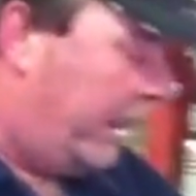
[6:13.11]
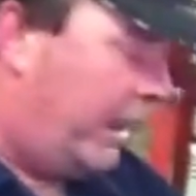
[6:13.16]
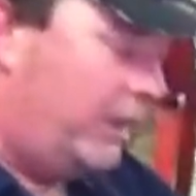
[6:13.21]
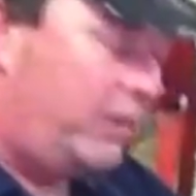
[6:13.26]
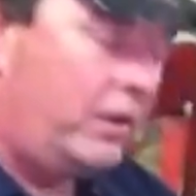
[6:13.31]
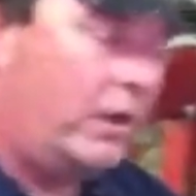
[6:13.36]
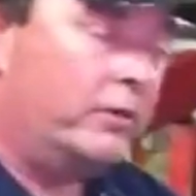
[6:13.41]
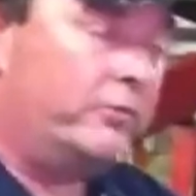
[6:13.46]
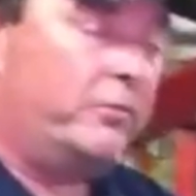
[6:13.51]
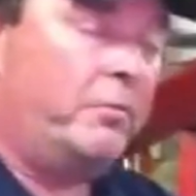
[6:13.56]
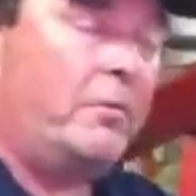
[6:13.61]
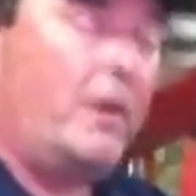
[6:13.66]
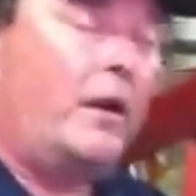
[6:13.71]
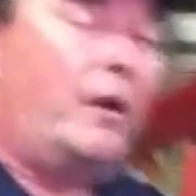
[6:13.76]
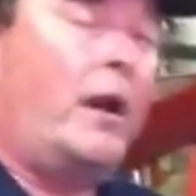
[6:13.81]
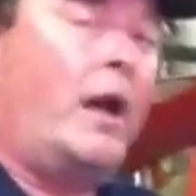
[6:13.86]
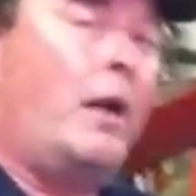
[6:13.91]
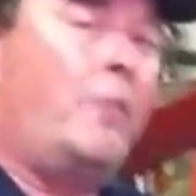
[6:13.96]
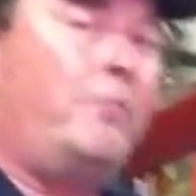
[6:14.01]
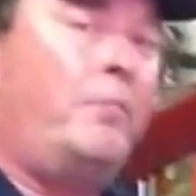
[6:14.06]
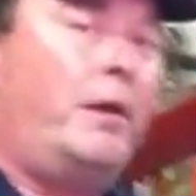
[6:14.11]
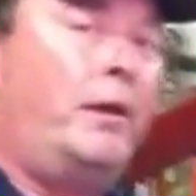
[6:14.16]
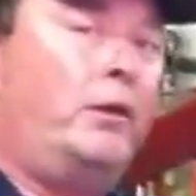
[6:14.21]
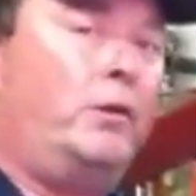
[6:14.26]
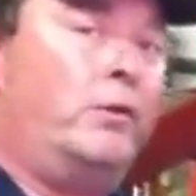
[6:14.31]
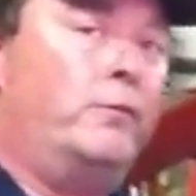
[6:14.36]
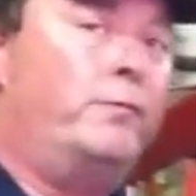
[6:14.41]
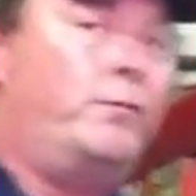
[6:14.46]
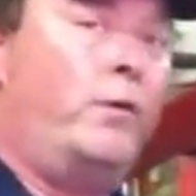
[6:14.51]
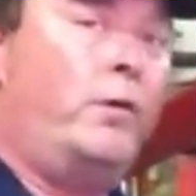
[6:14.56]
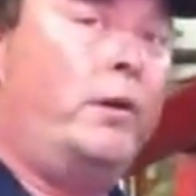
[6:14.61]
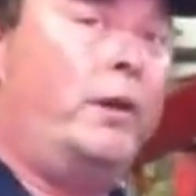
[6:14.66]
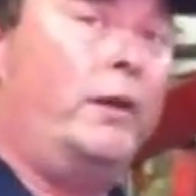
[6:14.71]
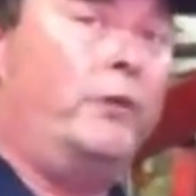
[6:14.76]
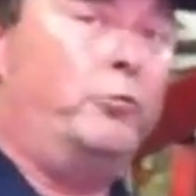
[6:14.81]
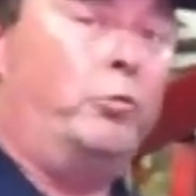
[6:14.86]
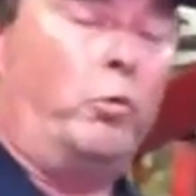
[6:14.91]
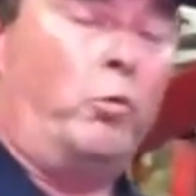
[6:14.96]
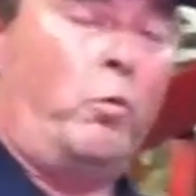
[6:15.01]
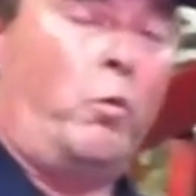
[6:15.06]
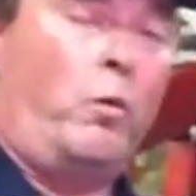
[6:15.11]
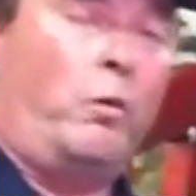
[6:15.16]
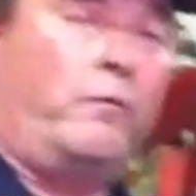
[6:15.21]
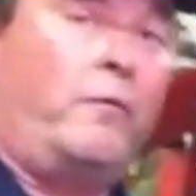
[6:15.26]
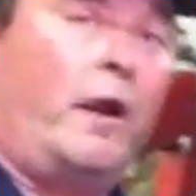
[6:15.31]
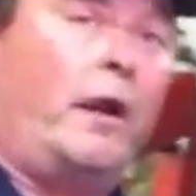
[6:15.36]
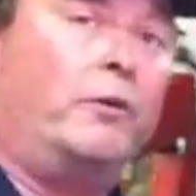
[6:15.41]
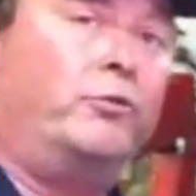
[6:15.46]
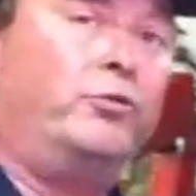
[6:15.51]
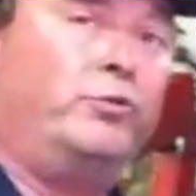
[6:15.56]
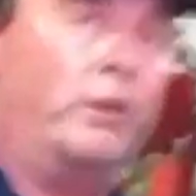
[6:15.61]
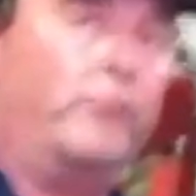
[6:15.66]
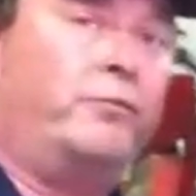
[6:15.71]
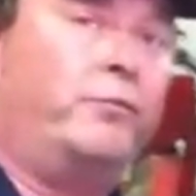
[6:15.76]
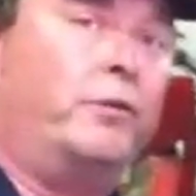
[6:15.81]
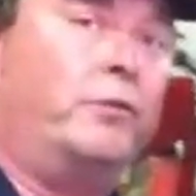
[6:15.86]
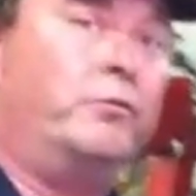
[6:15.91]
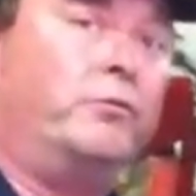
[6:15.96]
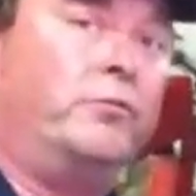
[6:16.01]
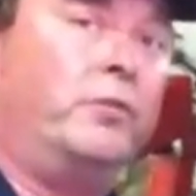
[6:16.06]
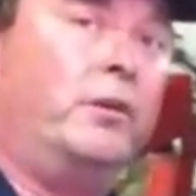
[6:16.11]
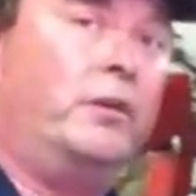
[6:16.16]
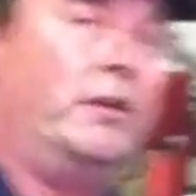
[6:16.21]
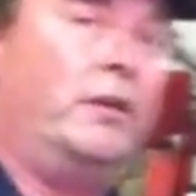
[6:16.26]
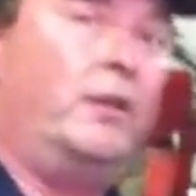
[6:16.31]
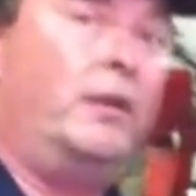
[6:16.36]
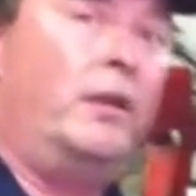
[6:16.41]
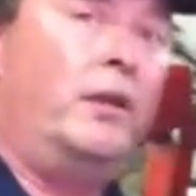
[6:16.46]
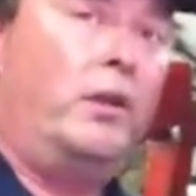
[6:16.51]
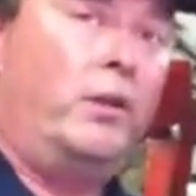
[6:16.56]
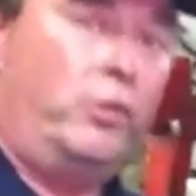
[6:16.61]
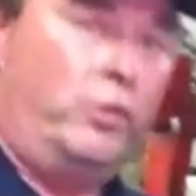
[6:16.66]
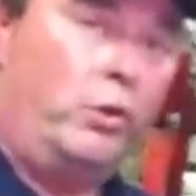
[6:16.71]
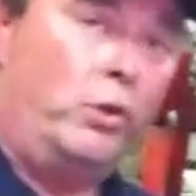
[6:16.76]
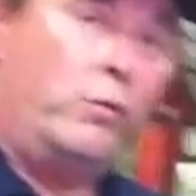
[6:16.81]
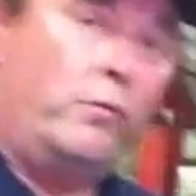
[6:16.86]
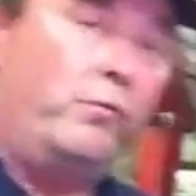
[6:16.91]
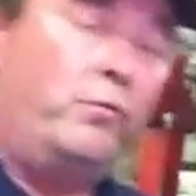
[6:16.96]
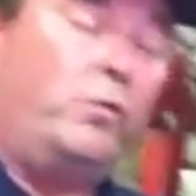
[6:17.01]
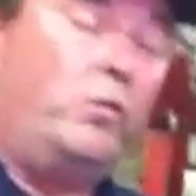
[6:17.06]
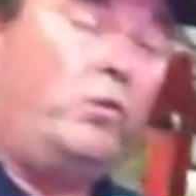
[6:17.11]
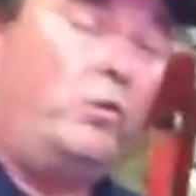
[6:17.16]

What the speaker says: It doesn't matter how big your foot is with one of our shifters. You're